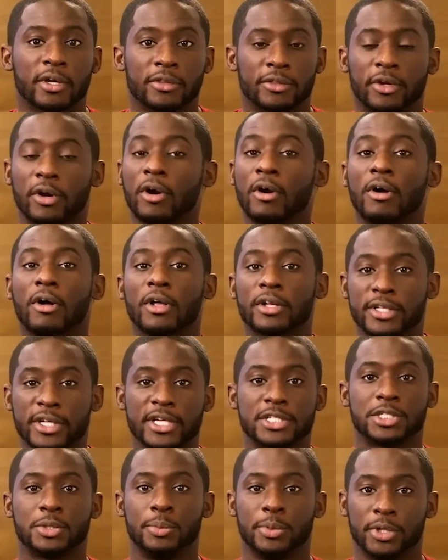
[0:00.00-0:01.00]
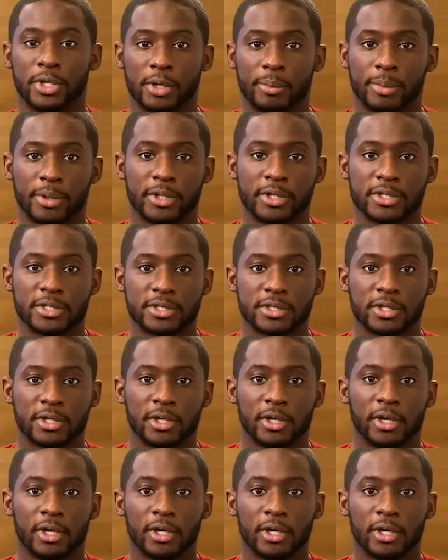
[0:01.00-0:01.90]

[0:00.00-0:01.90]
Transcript: They're all decimal numbers.